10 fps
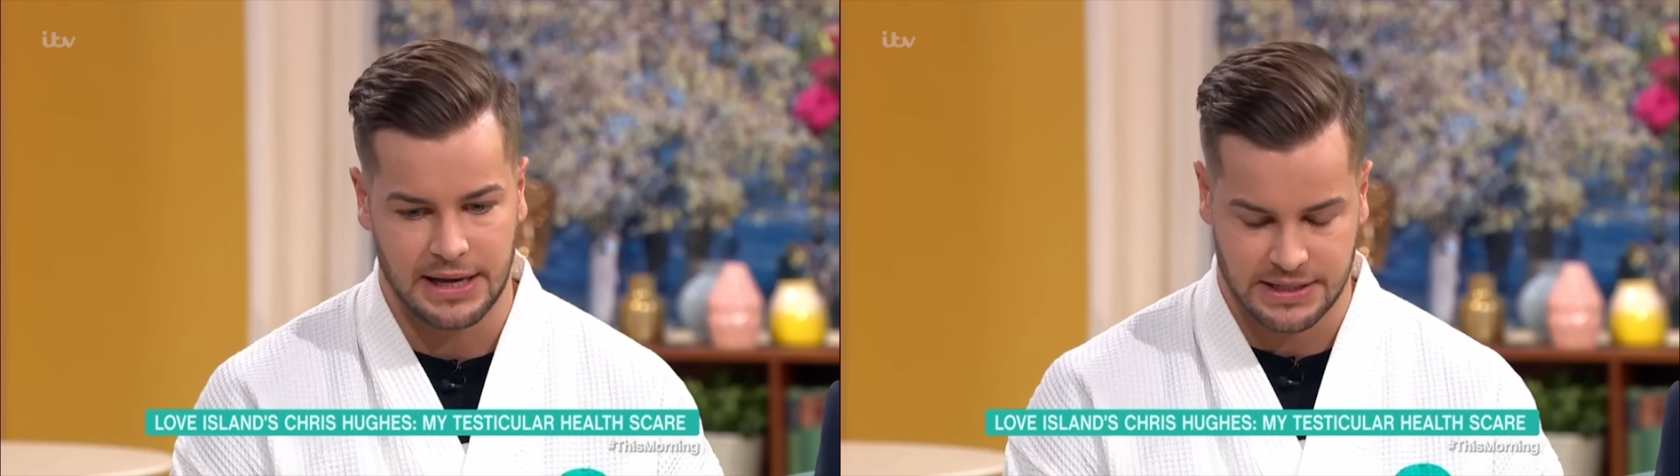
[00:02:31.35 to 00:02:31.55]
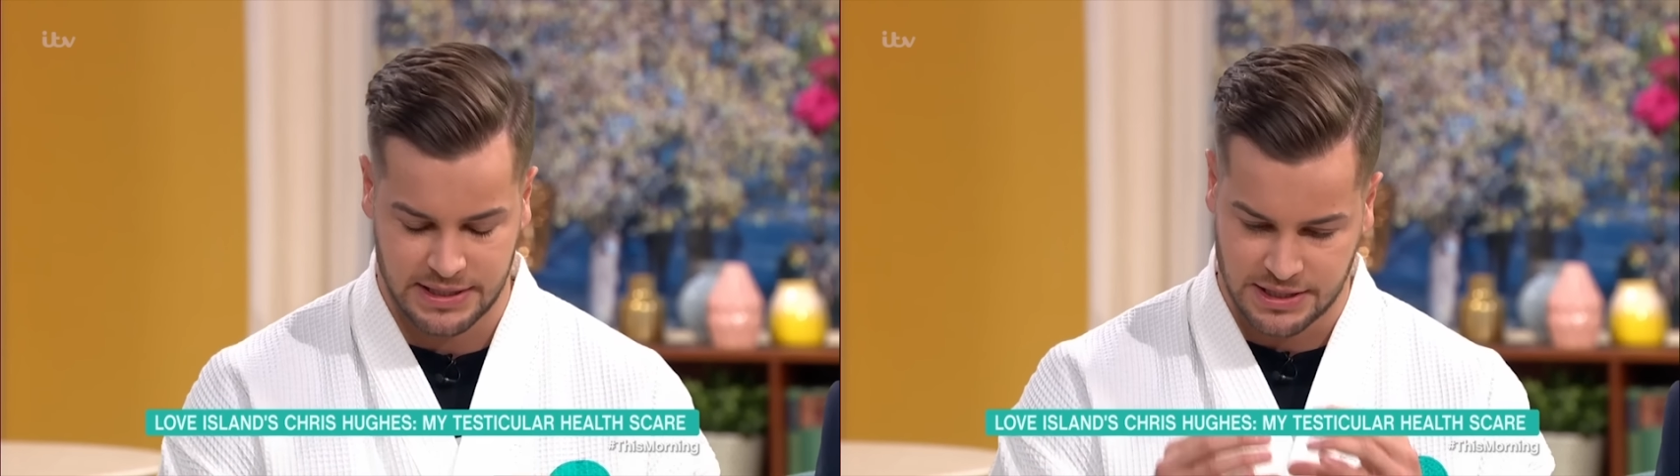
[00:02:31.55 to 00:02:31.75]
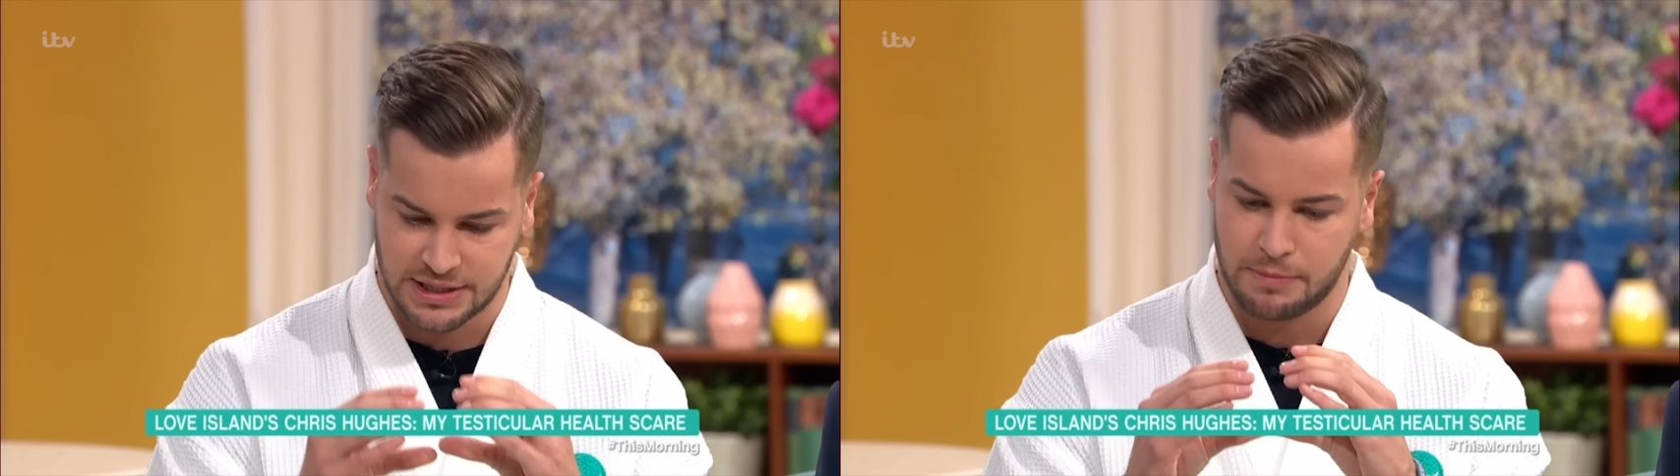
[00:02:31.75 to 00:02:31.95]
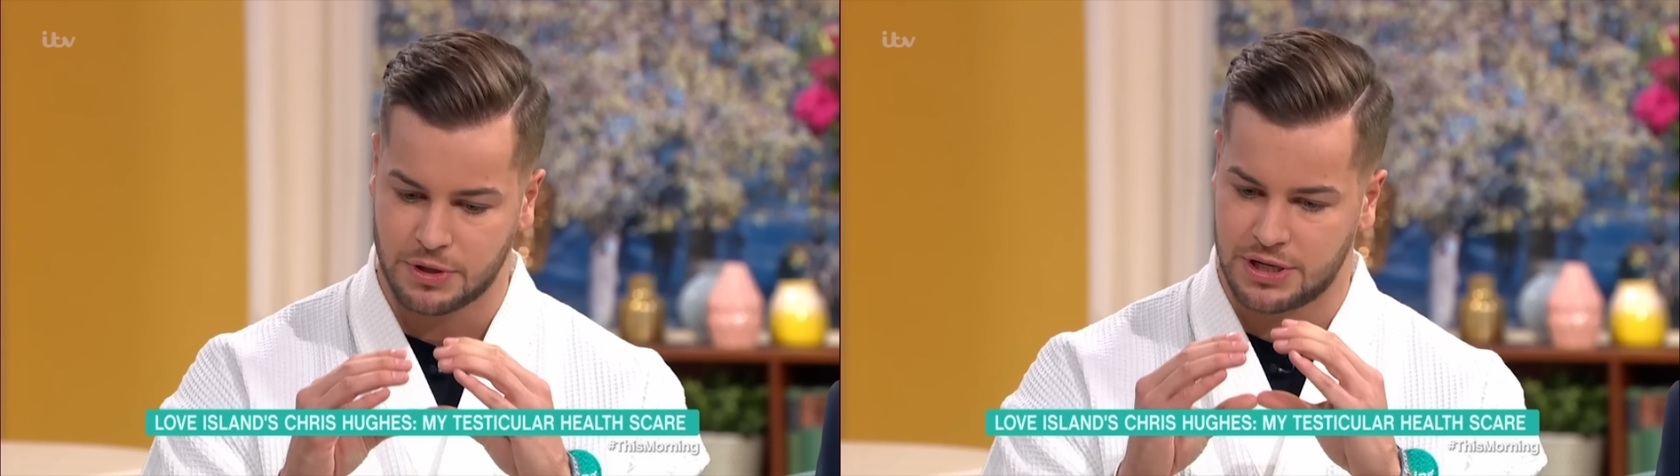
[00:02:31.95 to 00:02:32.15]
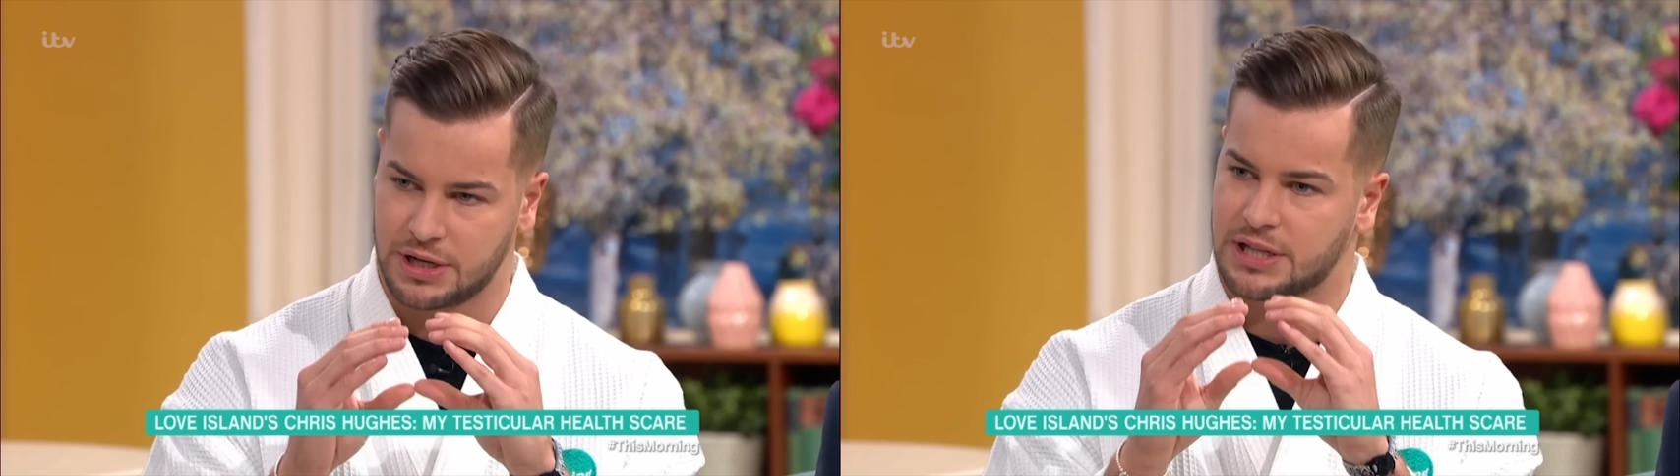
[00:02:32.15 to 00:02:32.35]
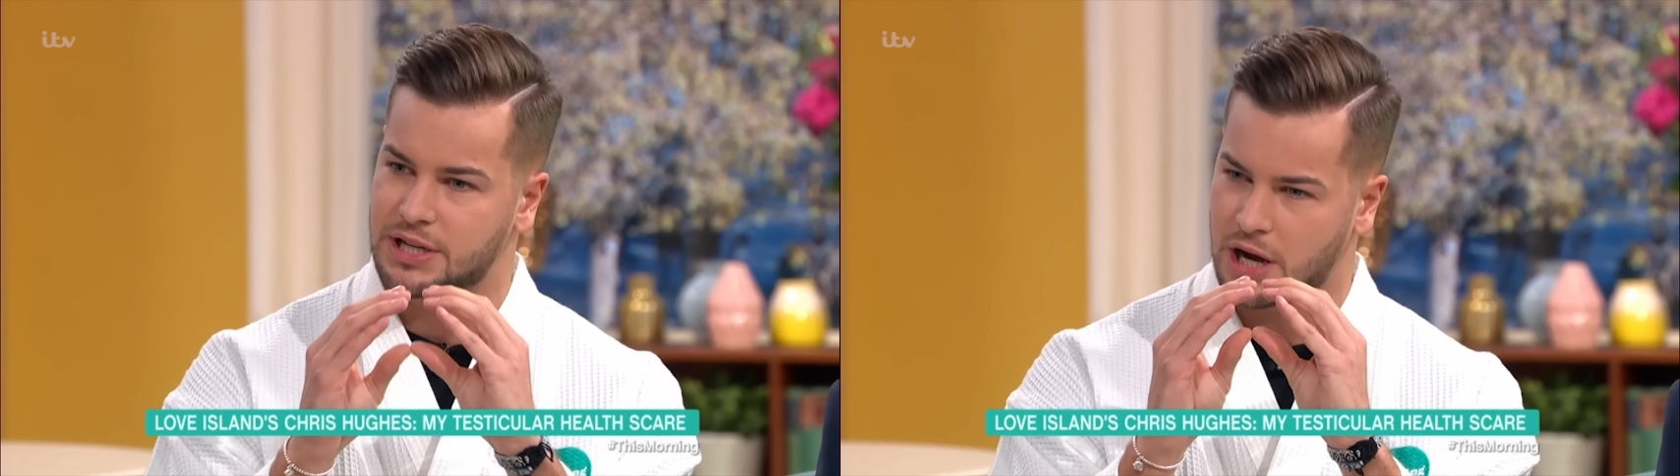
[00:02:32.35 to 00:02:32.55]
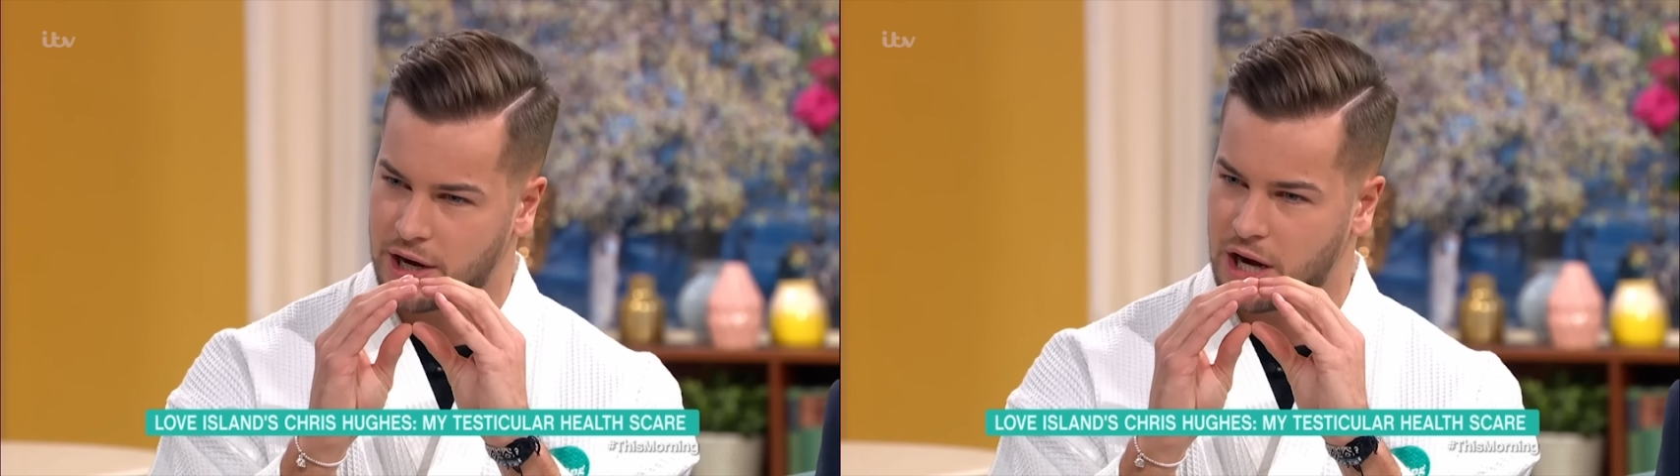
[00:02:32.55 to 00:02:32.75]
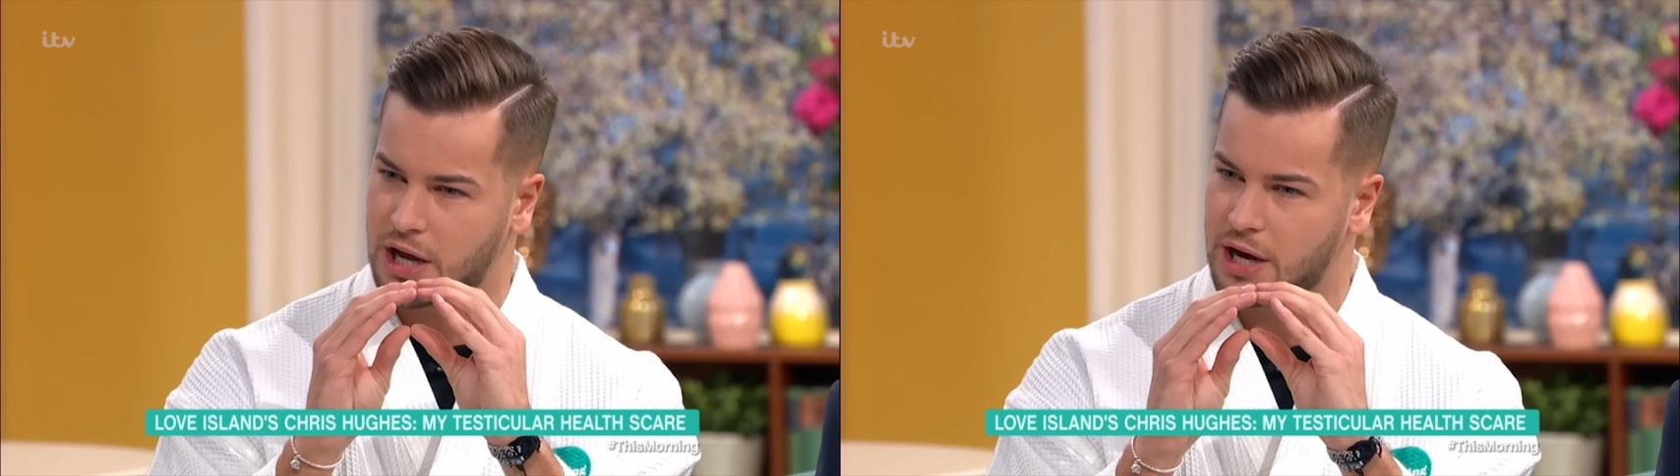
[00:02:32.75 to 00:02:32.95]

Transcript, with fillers: His, his stomach turned into kind of like